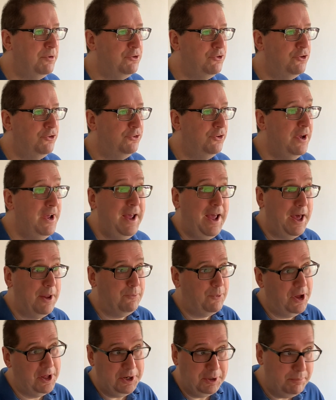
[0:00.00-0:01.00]
languages,
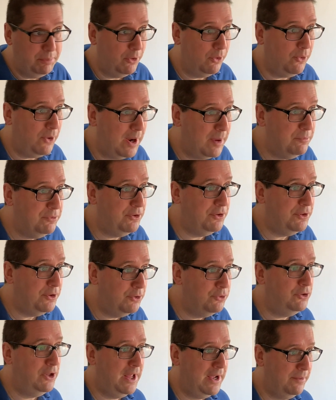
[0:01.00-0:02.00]
and writing
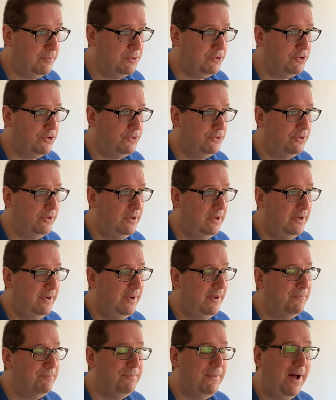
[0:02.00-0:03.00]
programs in those languages.
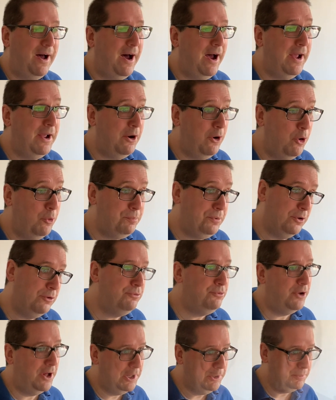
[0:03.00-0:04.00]
I
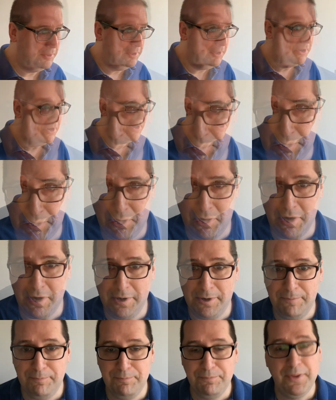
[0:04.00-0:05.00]
hope you'll follow along.
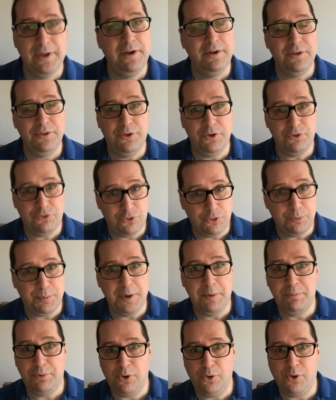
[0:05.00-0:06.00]
This has
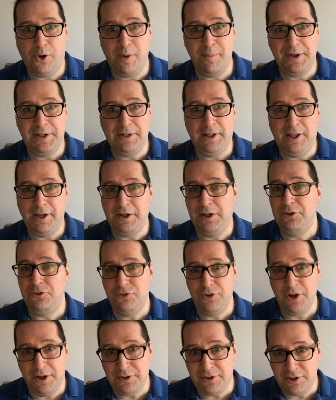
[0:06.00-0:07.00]
been Programming Like It's
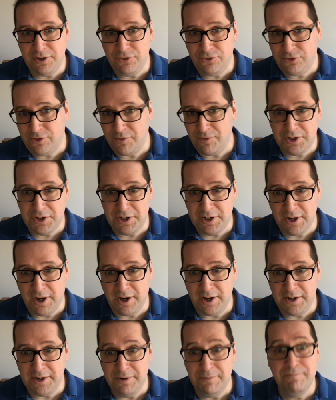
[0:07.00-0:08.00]

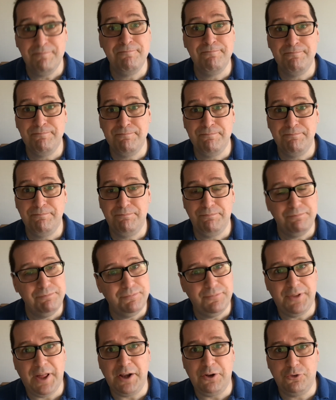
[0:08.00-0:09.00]
1979.
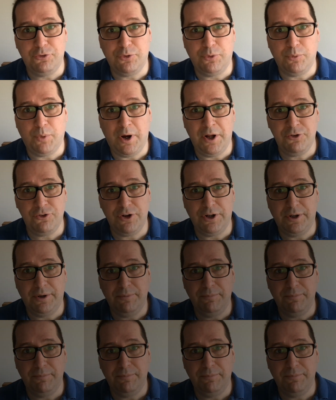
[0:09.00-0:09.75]
Thanks for watching.